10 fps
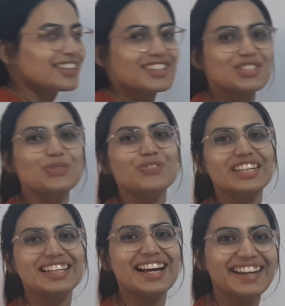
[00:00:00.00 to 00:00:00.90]
So
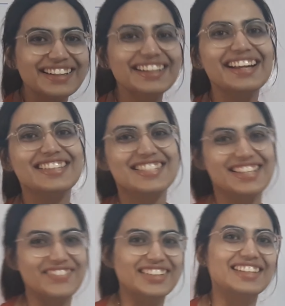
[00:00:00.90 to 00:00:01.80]
we landed at
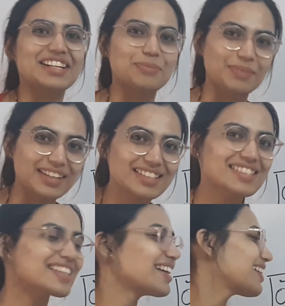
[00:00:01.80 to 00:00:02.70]
7. That
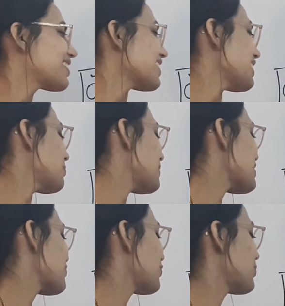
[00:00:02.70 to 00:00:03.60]
means 3
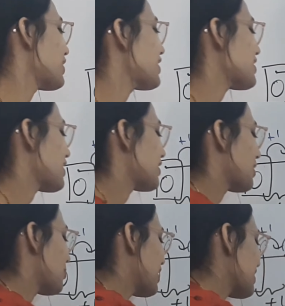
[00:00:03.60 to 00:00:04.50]
plus 4 is
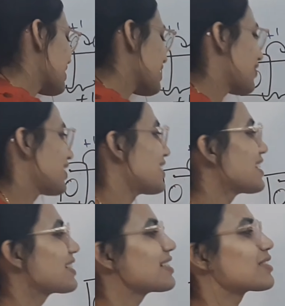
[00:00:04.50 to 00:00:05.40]
nothing but 7.
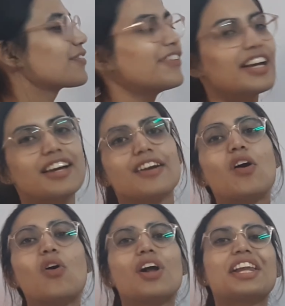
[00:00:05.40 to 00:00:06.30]
This is where
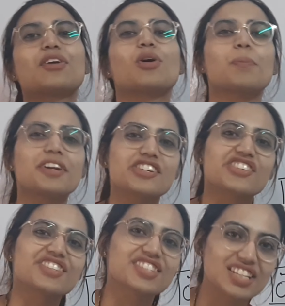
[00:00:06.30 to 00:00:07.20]
all your
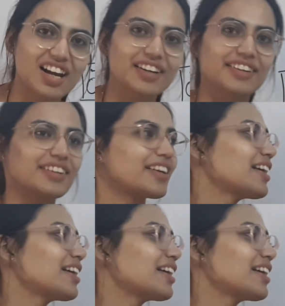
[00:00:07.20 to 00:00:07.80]
operations started.